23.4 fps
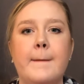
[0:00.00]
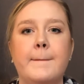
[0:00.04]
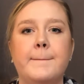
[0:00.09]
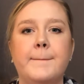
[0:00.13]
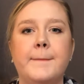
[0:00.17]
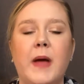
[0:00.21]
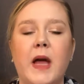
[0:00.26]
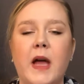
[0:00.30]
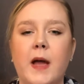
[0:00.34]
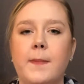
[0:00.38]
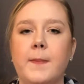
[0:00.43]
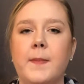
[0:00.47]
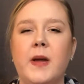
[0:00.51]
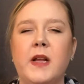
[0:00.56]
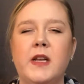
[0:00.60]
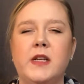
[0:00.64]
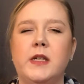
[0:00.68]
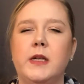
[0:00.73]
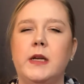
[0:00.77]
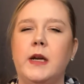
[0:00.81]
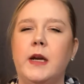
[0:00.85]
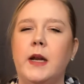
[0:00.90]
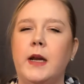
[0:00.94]

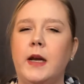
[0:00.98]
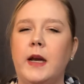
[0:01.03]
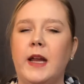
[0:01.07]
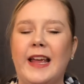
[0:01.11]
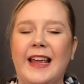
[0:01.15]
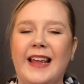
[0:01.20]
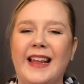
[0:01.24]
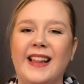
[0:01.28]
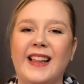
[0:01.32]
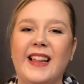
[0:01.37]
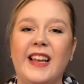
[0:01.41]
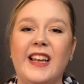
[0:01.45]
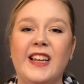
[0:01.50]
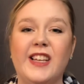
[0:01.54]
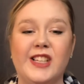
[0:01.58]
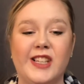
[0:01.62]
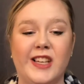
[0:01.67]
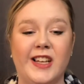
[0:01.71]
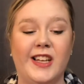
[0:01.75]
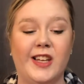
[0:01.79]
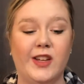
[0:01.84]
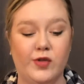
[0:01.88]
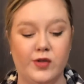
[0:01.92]
pigmented and easy to
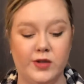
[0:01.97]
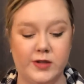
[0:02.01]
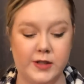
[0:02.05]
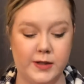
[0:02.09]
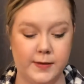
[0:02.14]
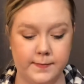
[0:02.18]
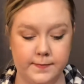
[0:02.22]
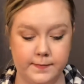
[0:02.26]
use.